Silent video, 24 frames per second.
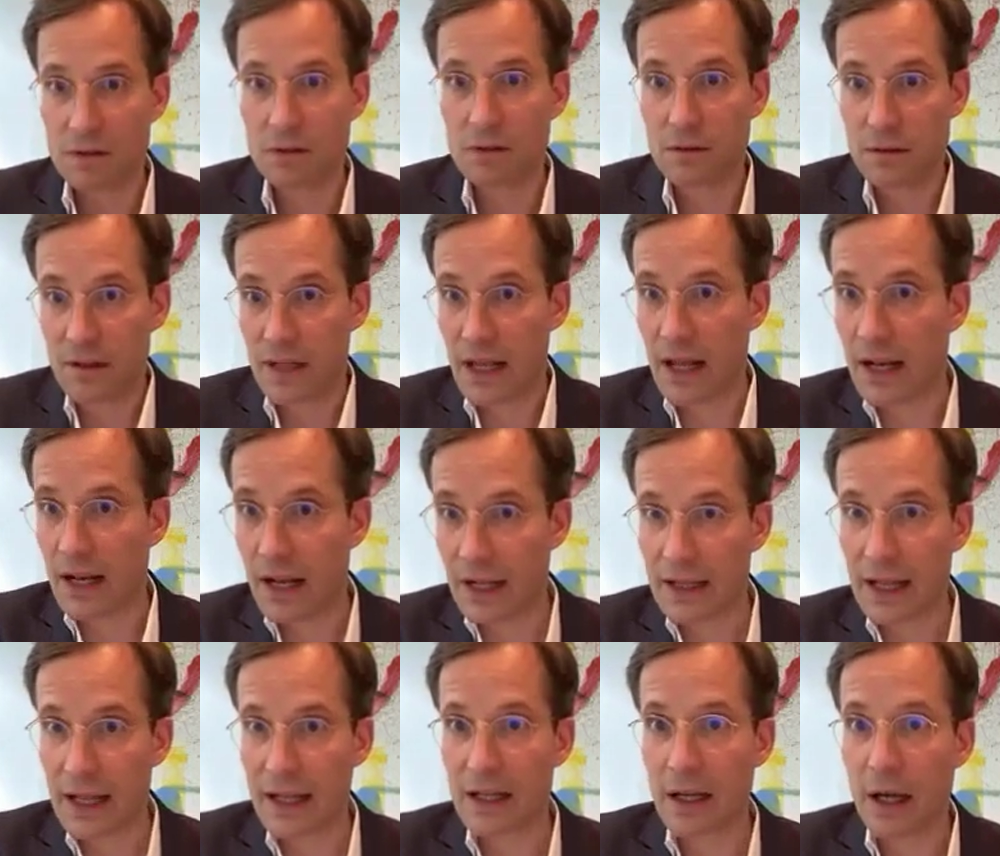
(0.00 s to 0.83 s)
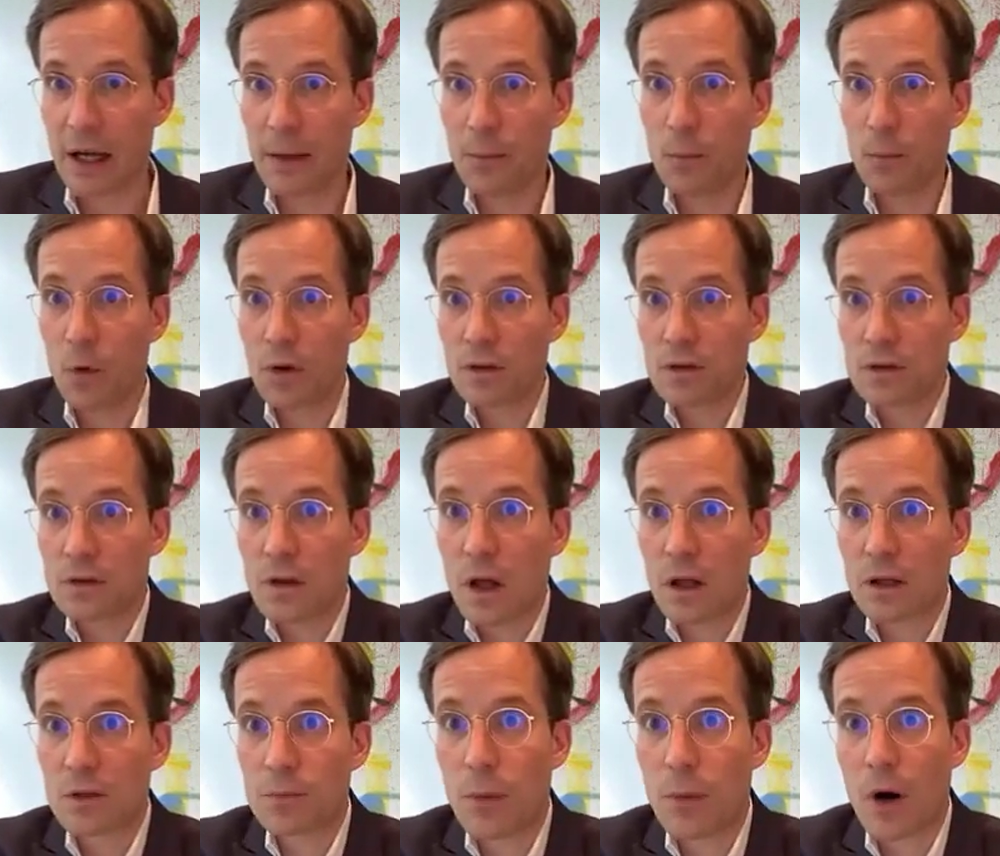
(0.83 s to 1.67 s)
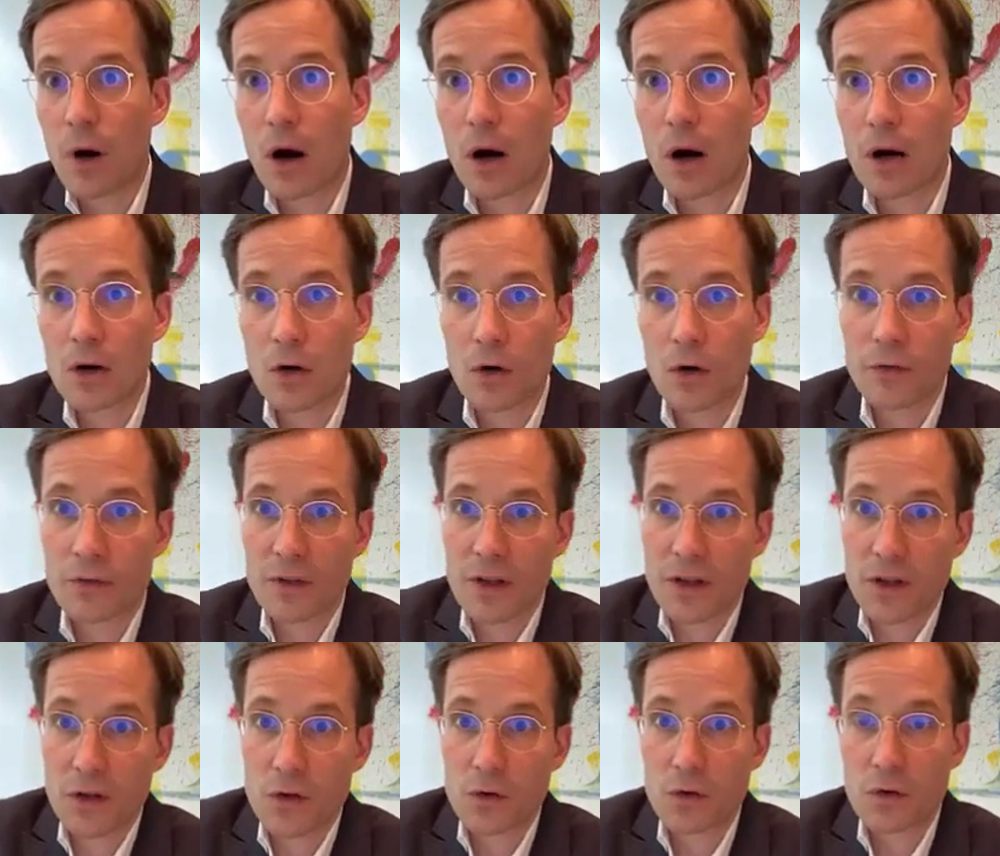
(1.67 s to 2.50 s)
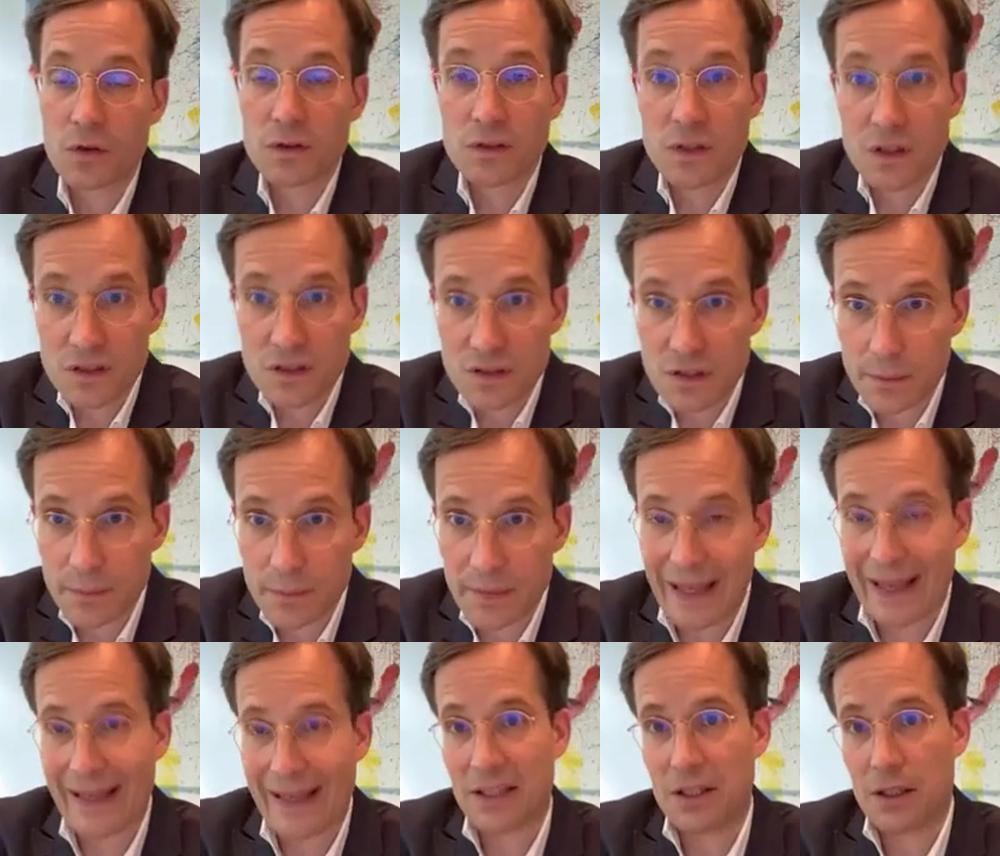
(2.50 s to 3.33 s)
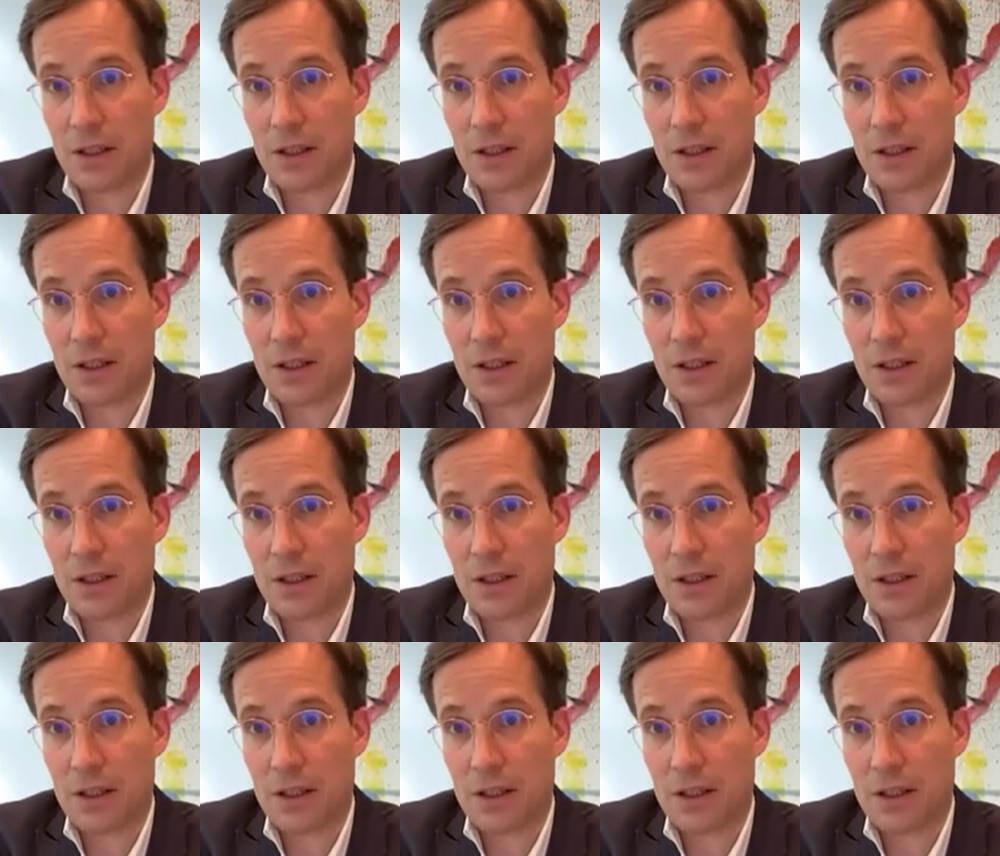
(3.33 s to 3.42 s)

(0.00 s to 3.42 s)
then at that time was not part of the euro system yet,